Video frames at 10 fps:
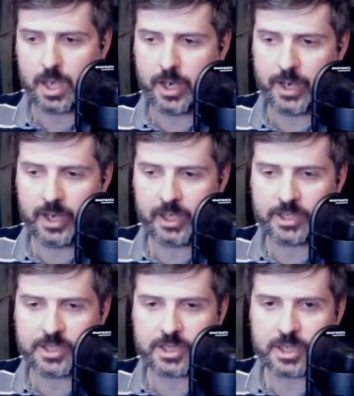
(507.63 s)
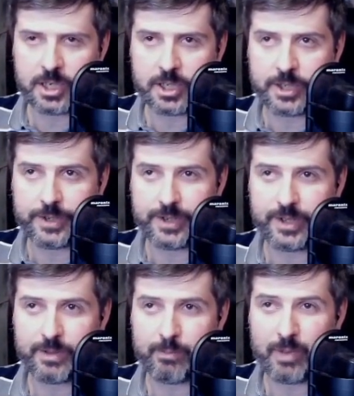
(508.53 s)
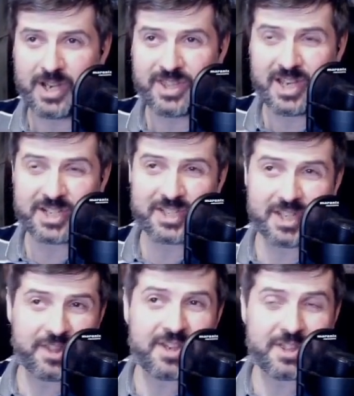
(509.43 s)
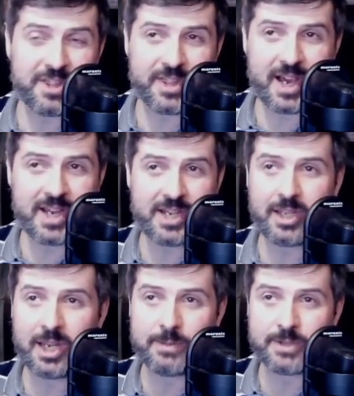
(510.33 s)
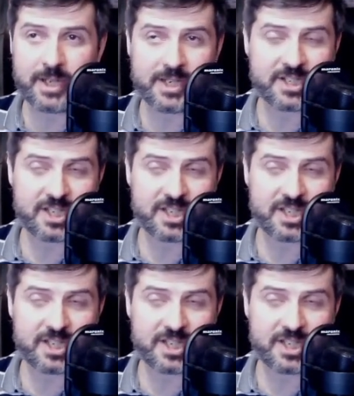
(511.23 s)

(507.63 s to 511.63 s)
And my next, I think, 9 games against